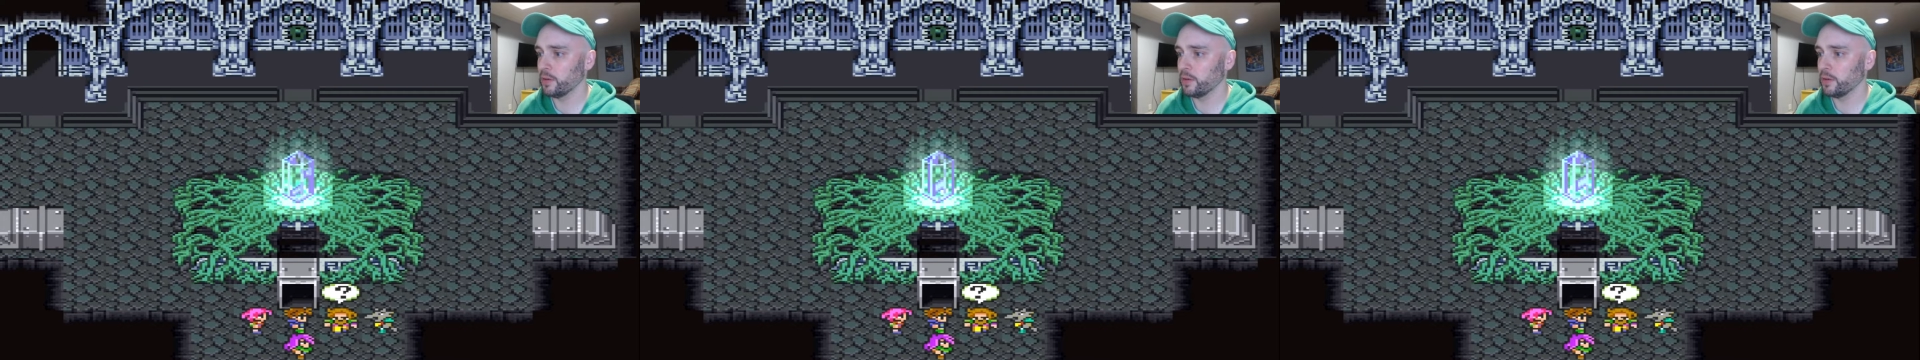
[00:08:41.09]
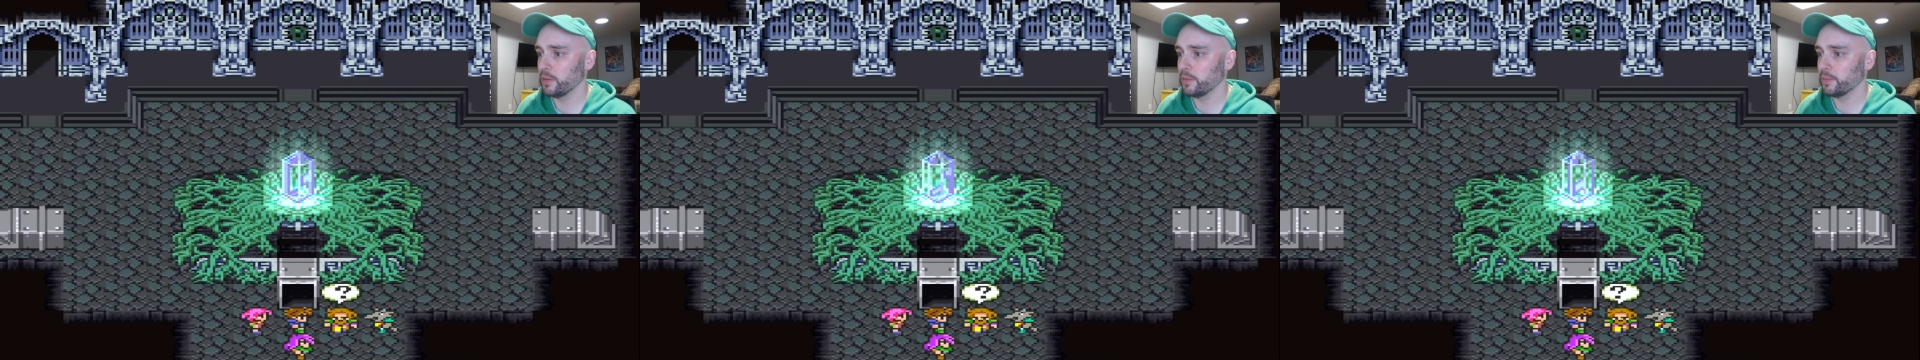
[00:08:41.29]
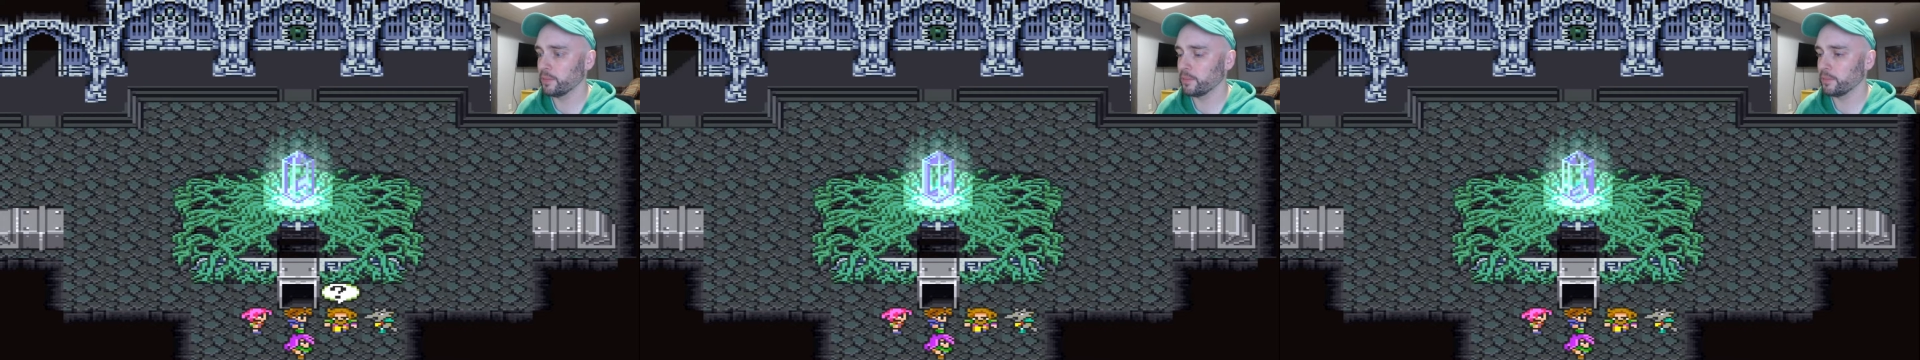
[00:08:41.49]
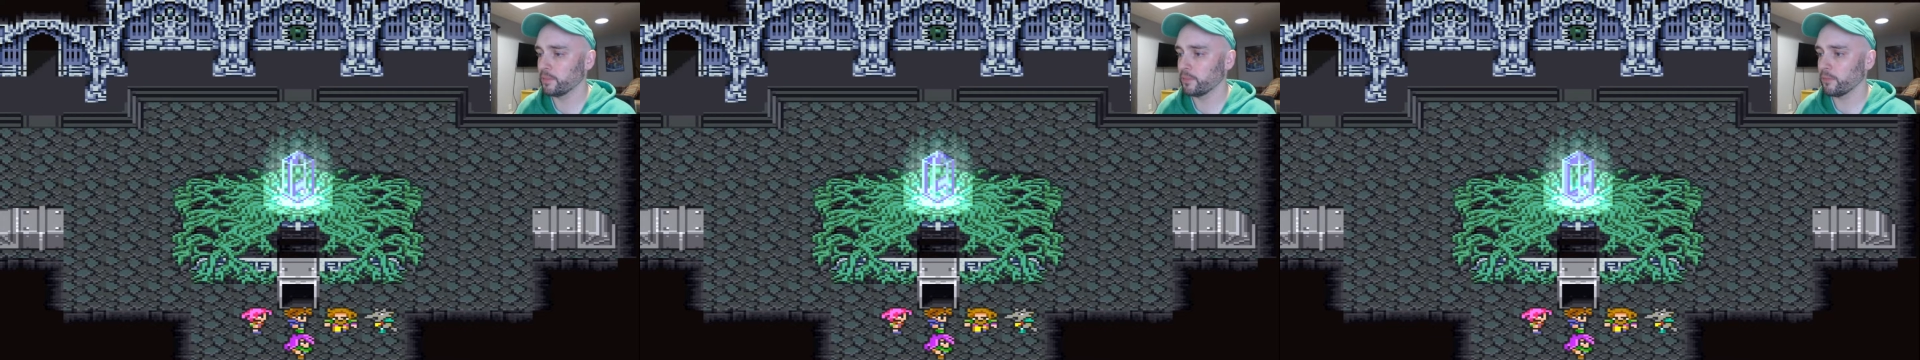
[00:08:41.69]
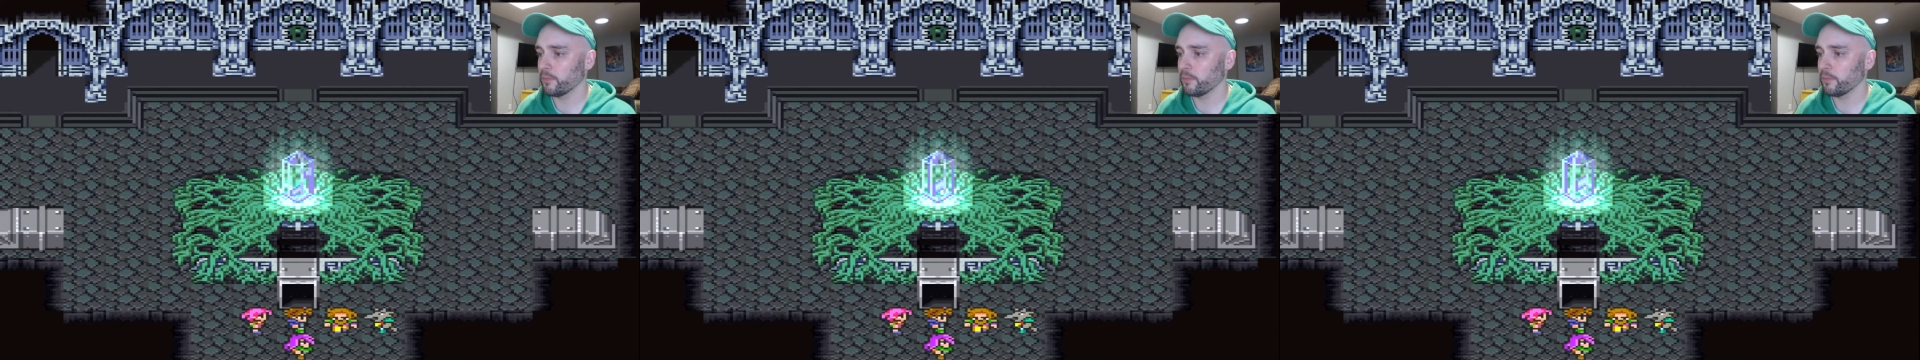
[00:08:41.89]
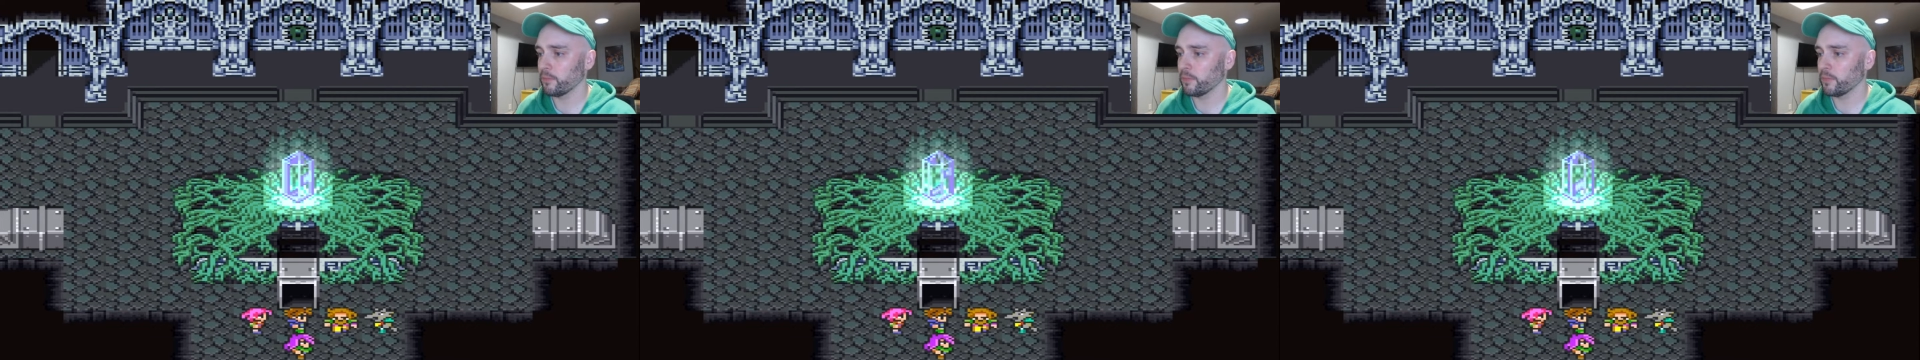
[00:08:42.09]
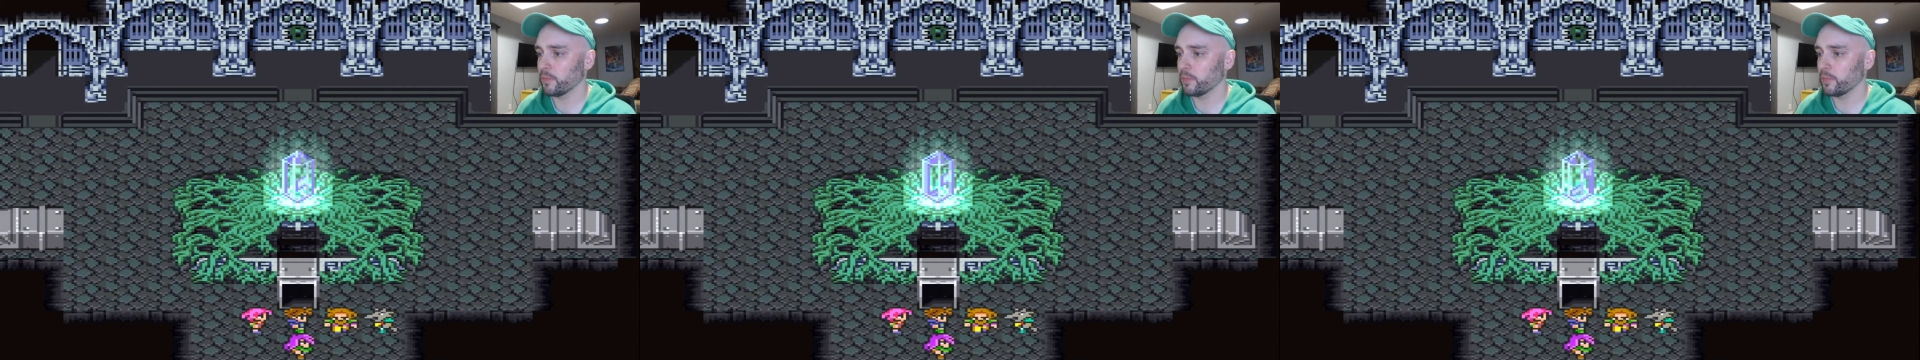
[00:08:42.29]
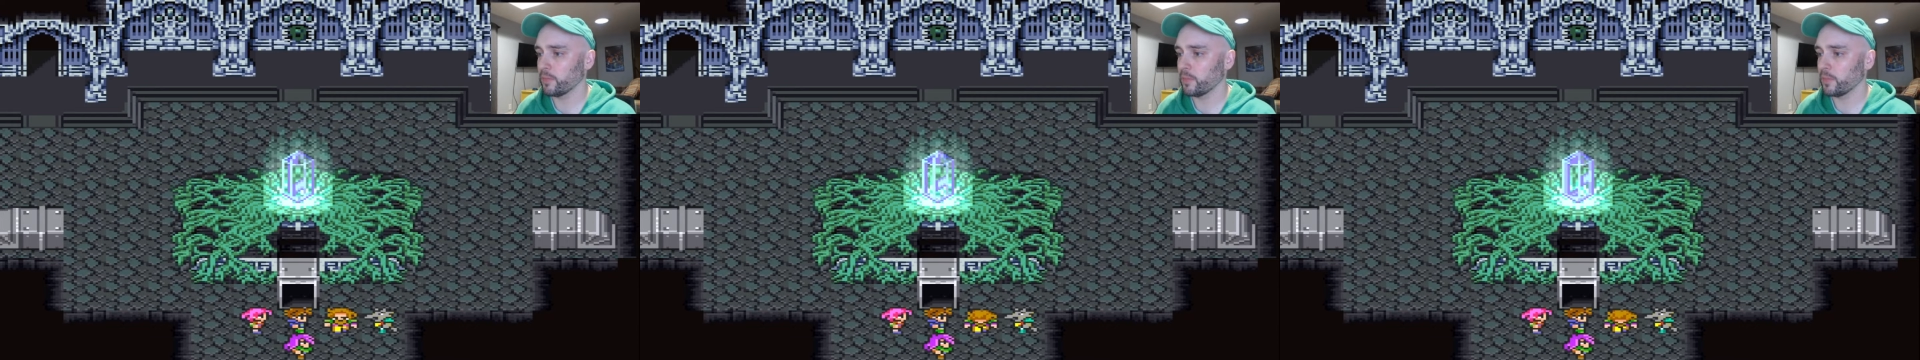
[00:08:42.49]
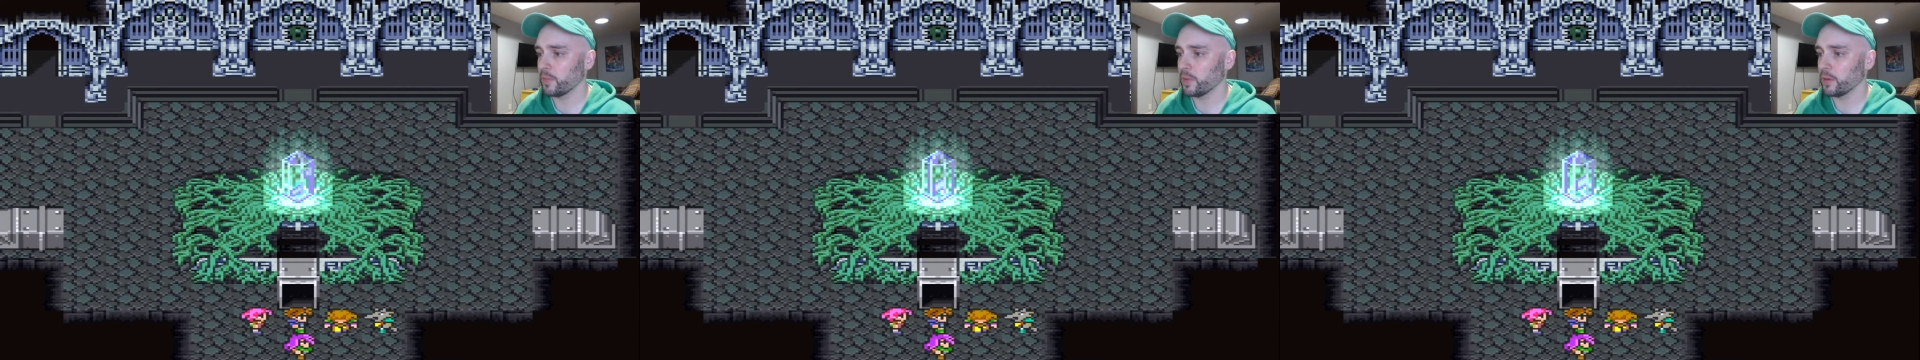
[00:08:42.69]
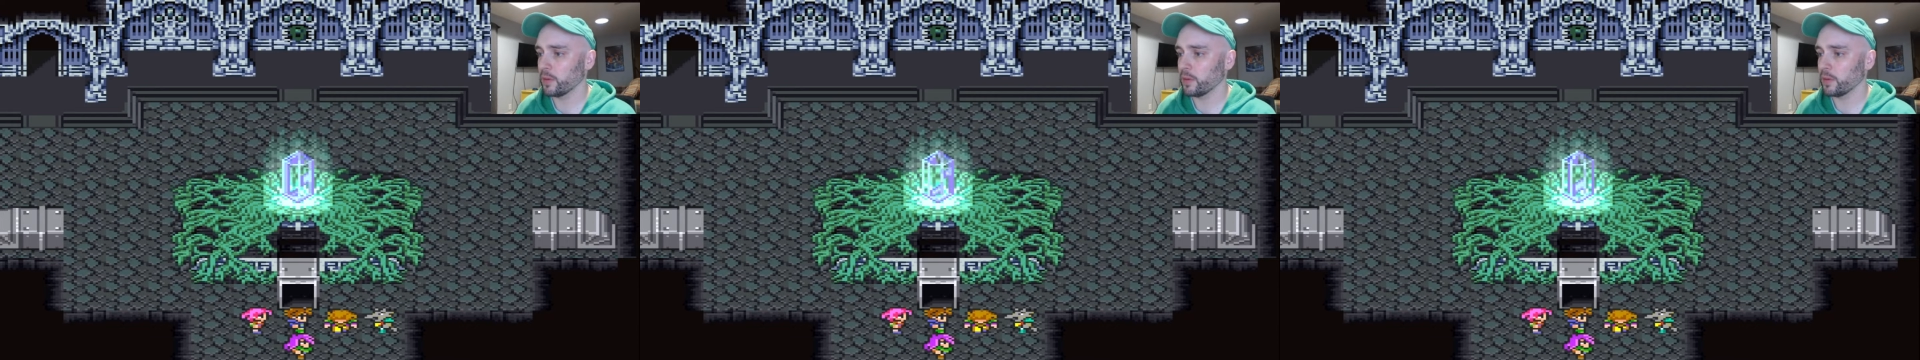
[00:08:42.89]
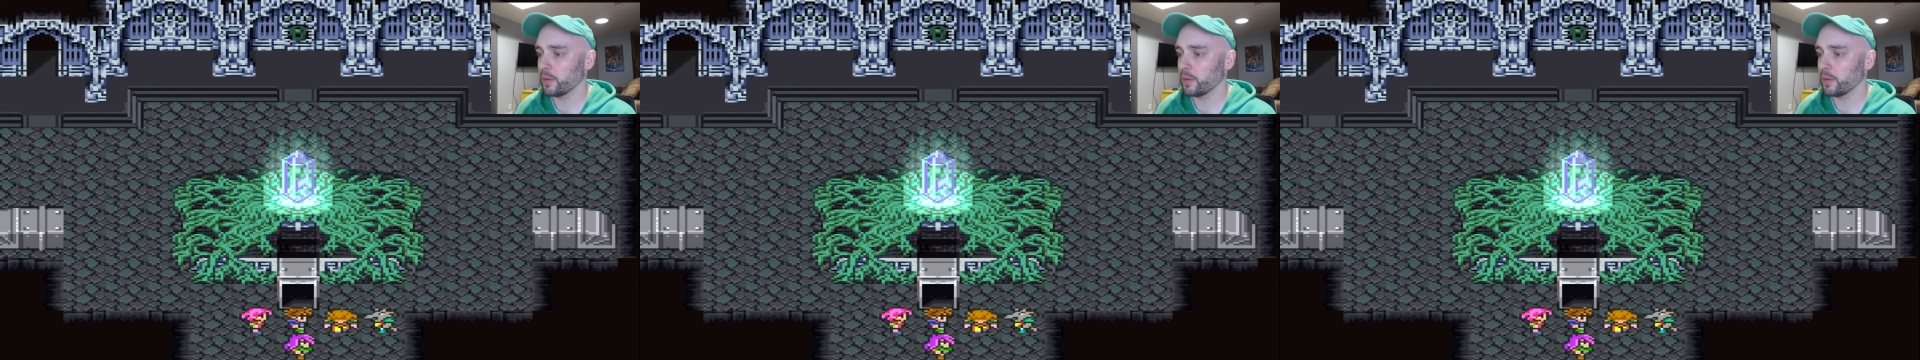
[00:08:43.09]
No one is speaking in this clip.